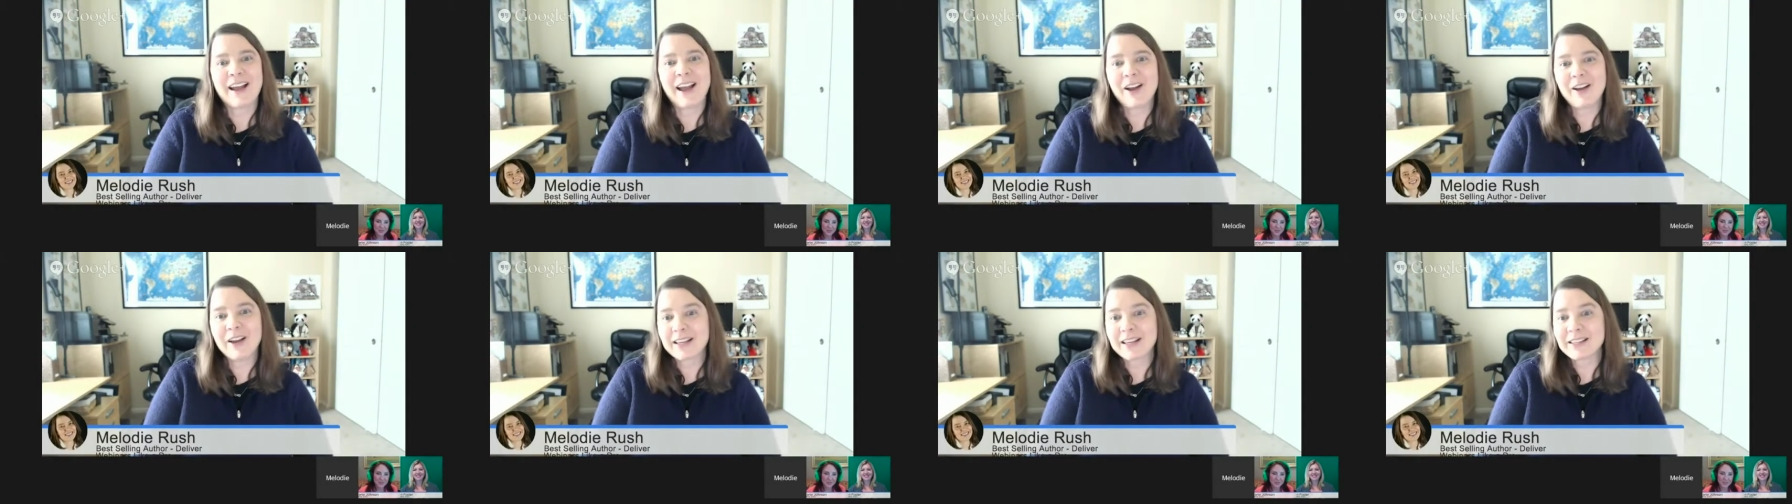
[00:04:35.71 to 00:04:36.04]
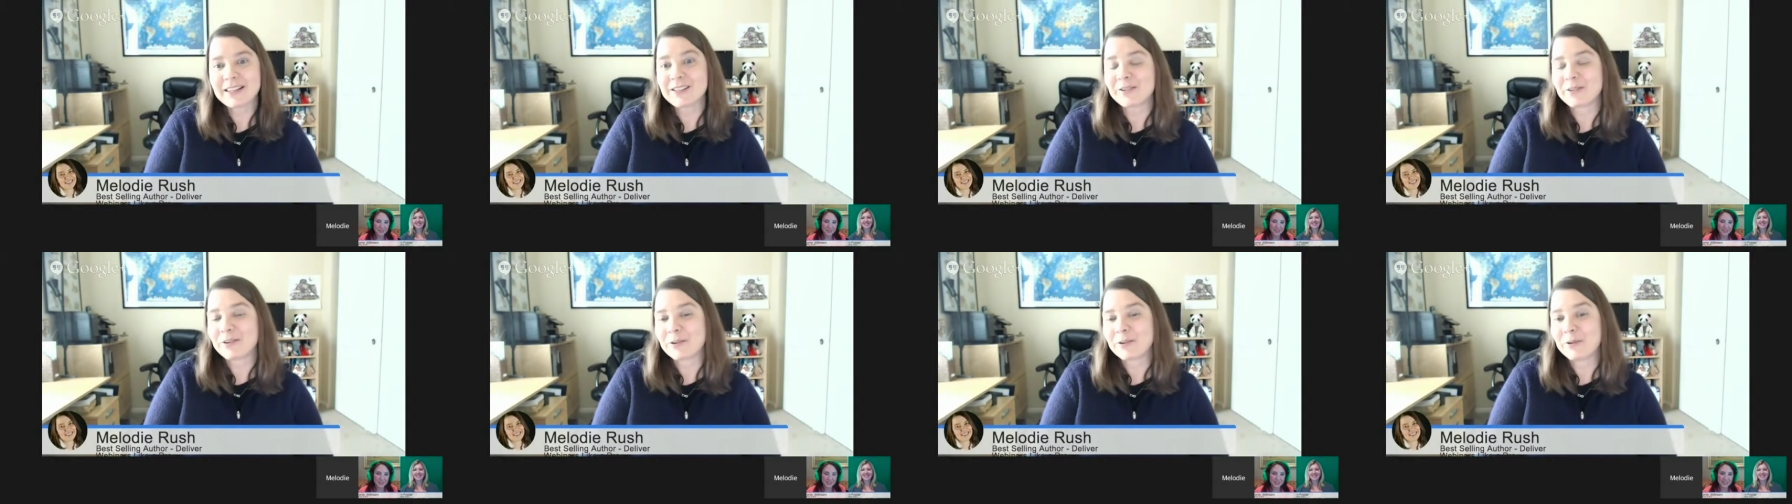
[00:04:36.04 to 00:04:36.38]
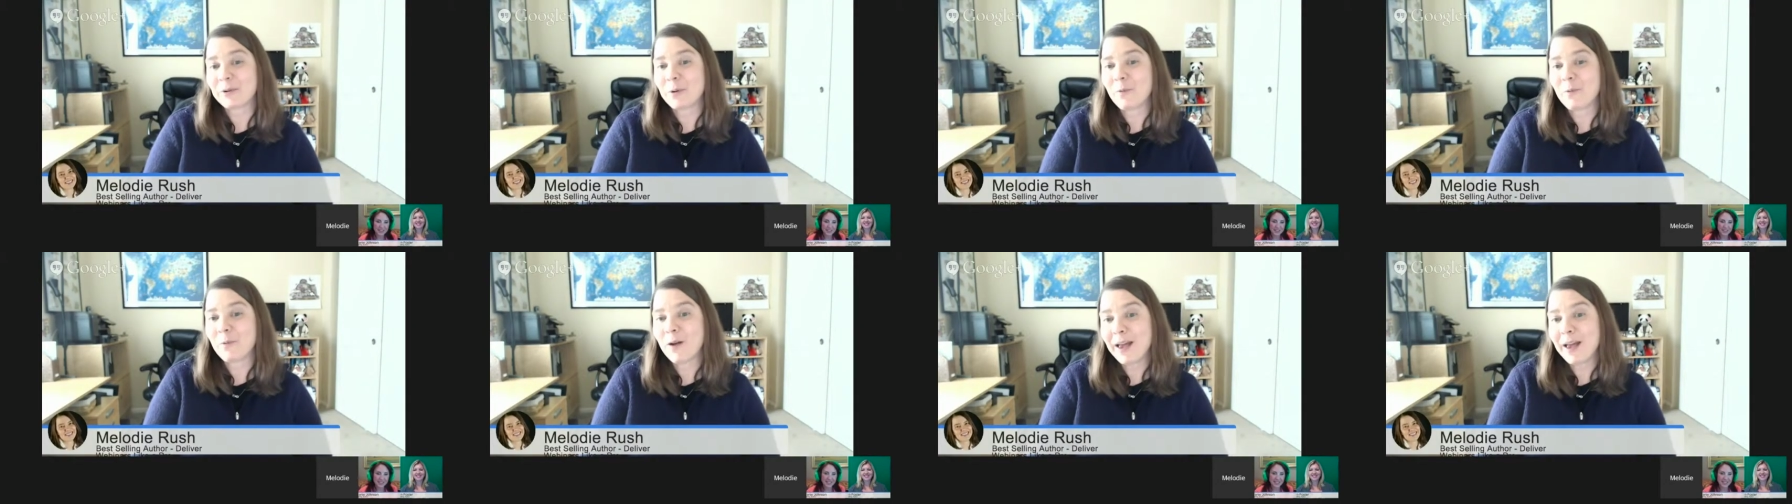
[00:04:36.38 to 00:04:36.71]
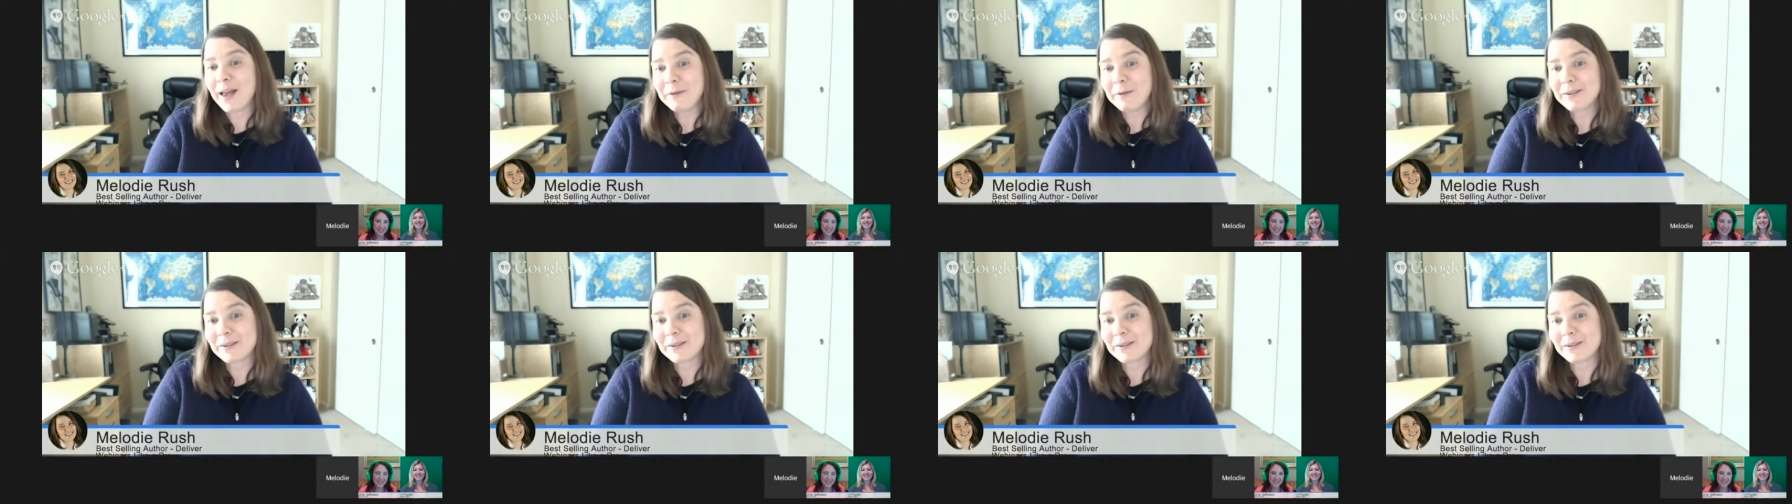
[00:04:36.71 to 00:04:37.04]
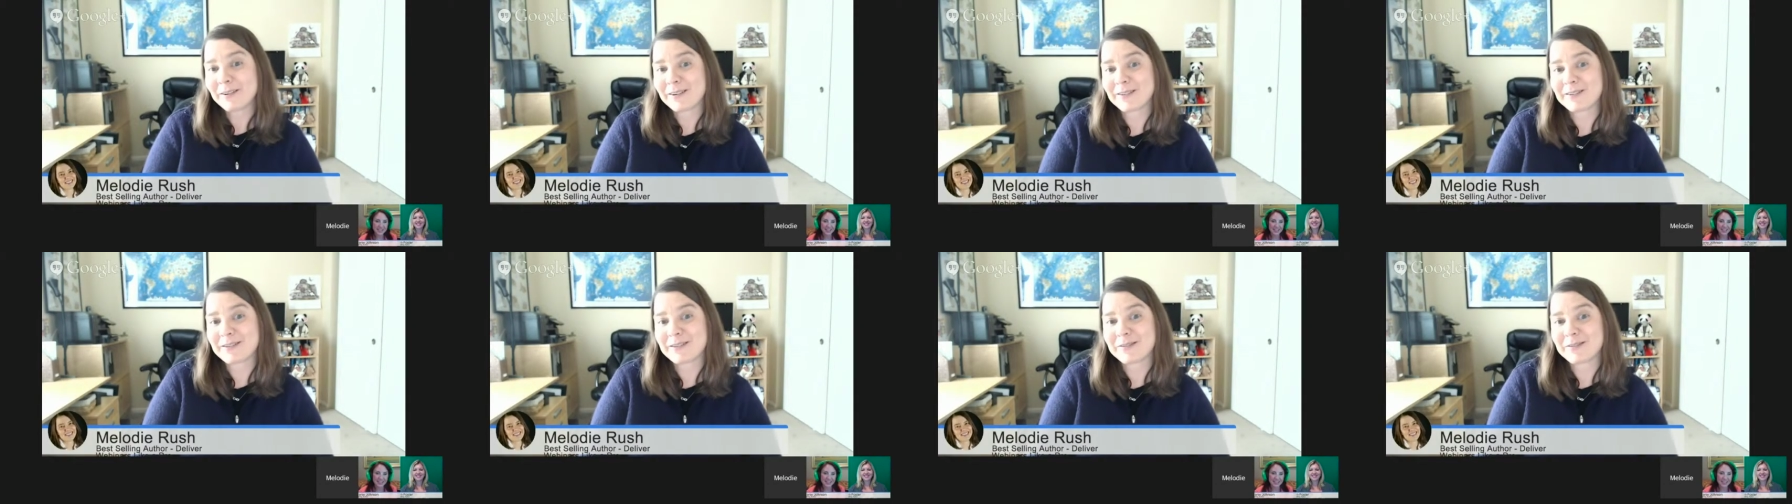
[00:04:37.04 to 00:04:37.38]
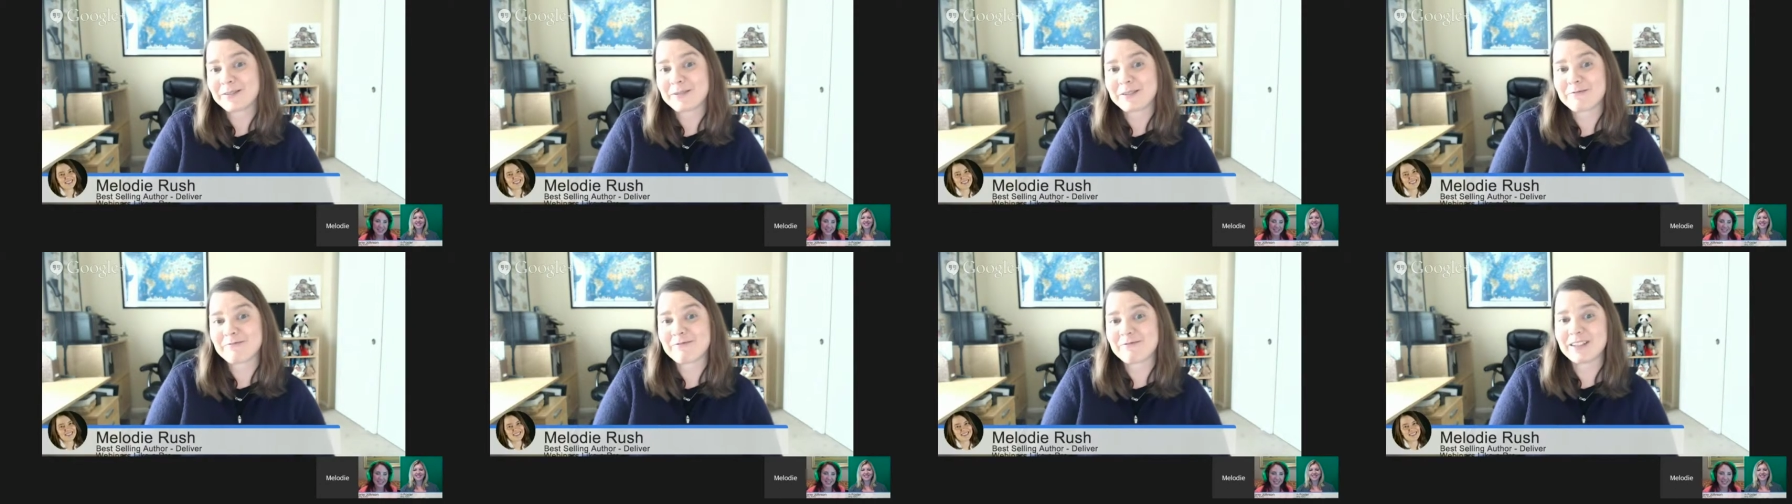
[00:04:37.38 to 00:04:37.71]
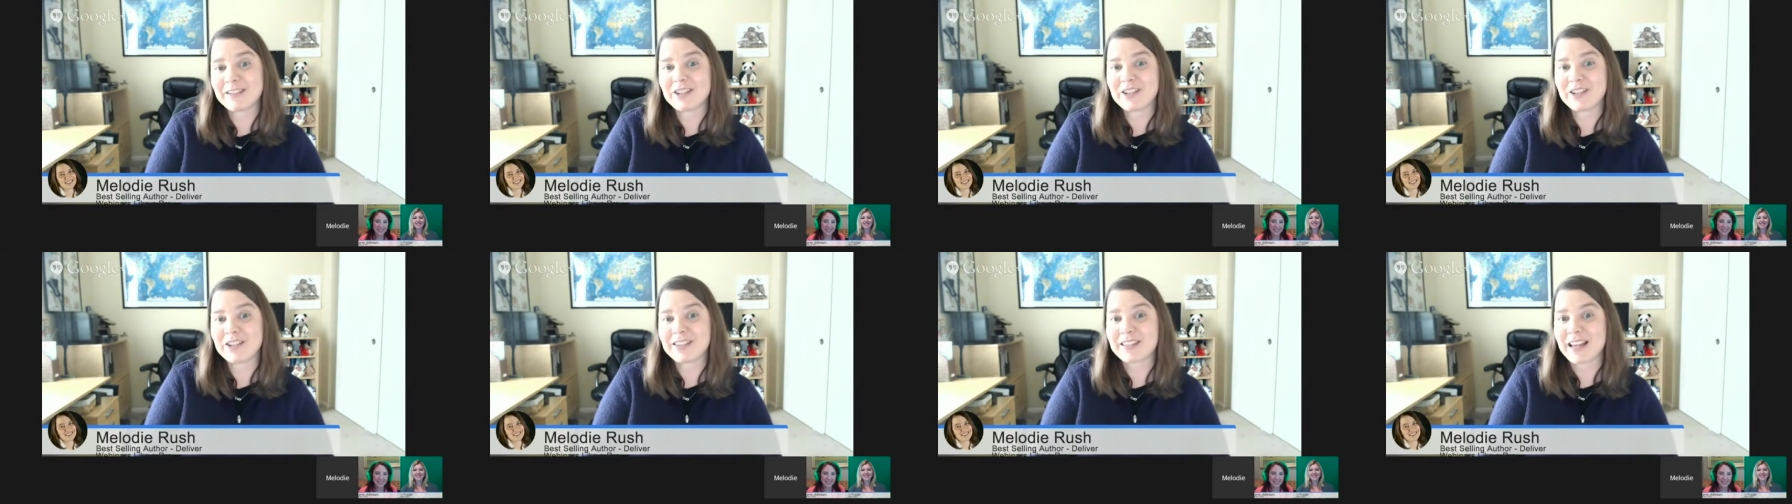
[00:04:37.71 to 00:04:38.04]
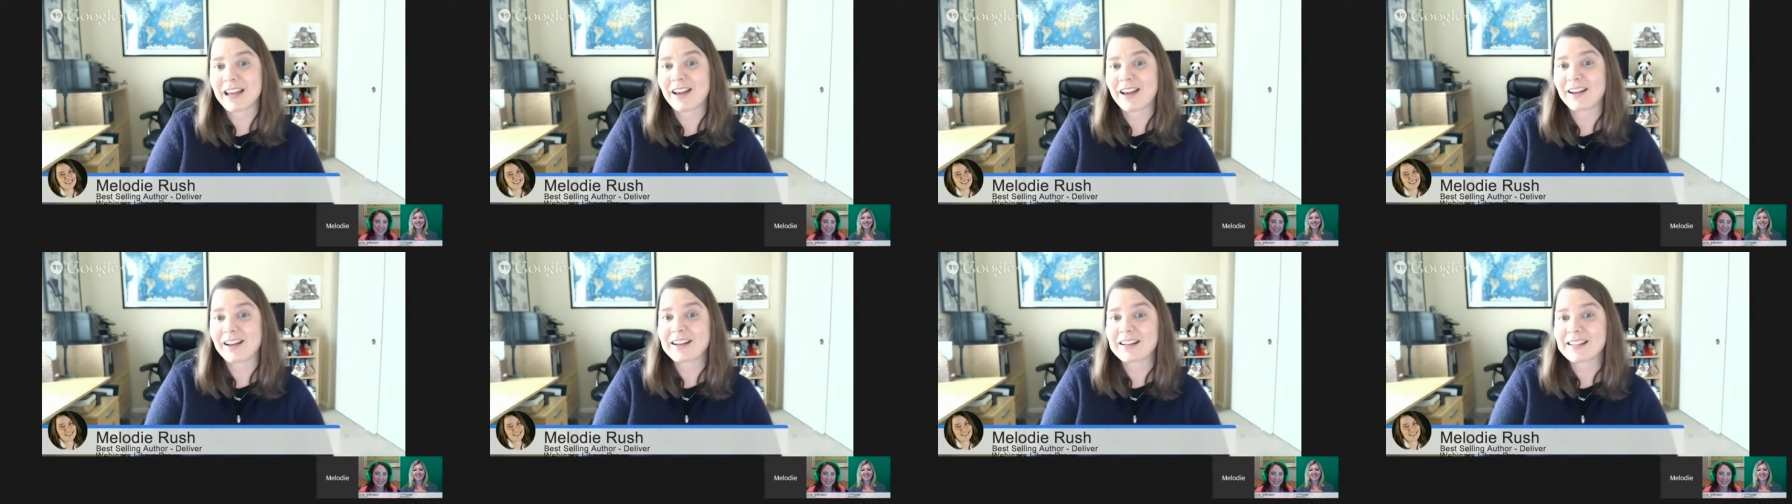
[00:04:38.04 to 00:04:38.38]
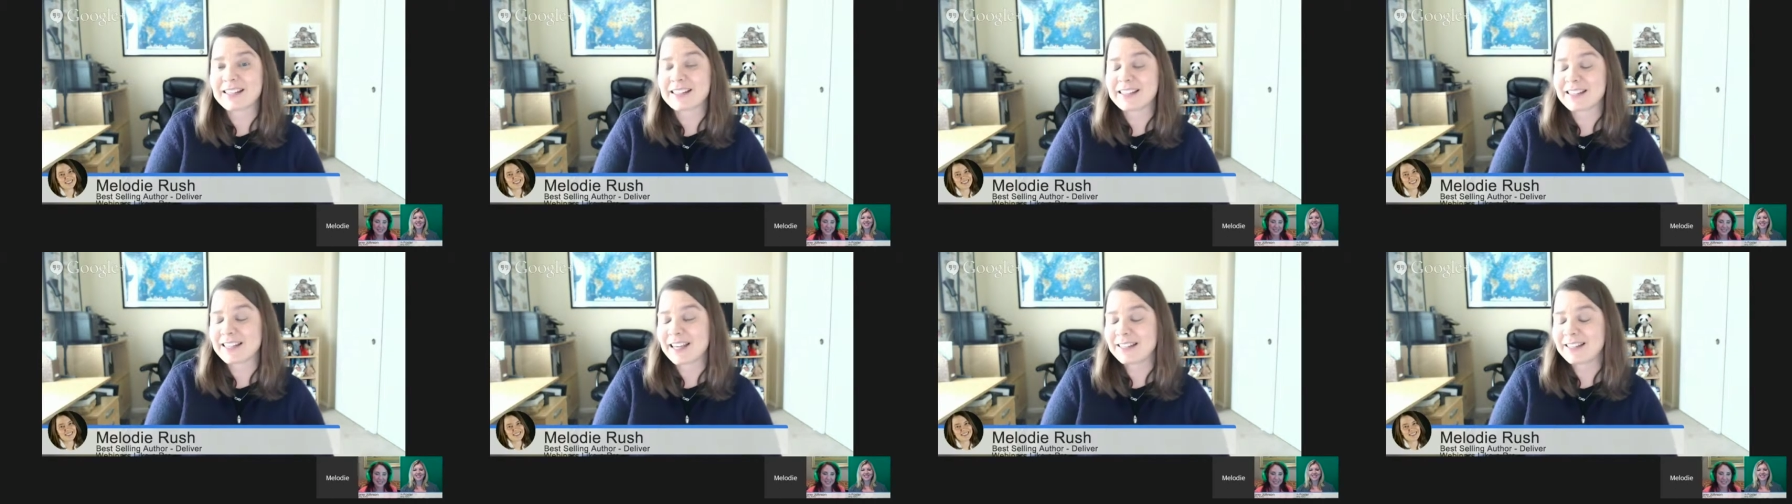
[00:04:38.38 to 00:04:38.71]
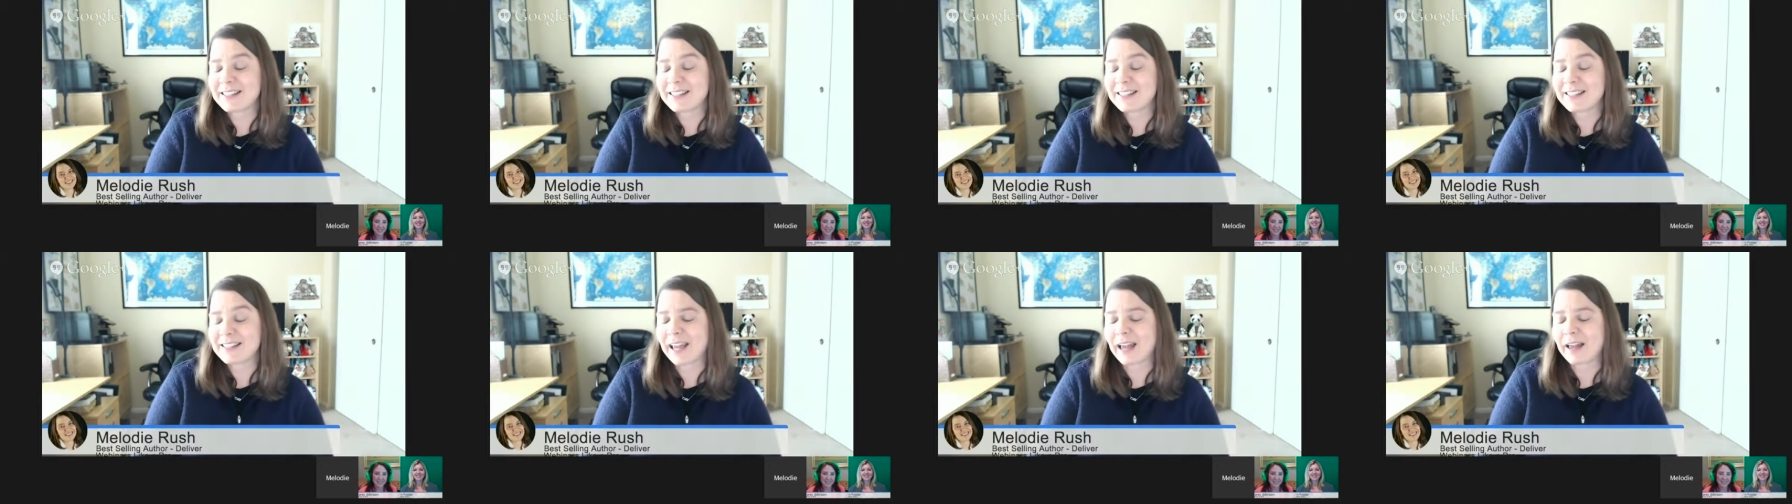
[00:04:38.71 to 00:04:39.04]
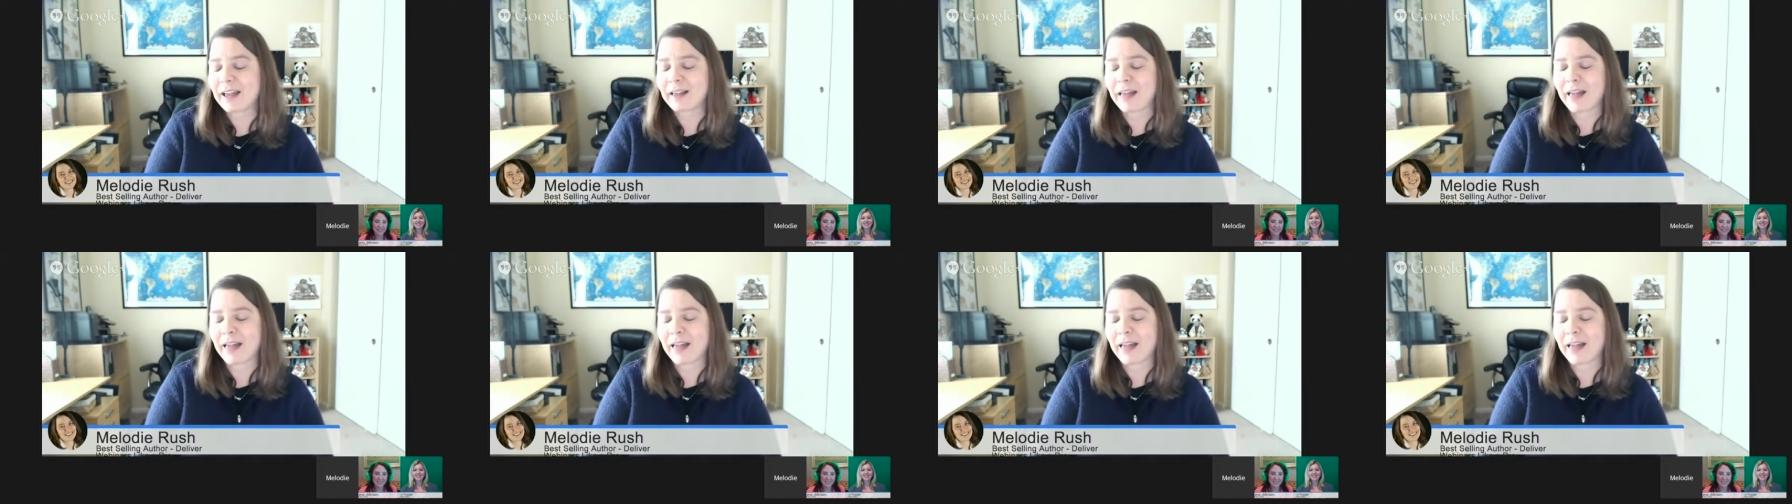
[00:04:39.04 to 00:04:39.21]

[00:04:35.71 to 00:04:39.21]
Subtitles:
Now, how I got started doing webinars was really just out of necessity.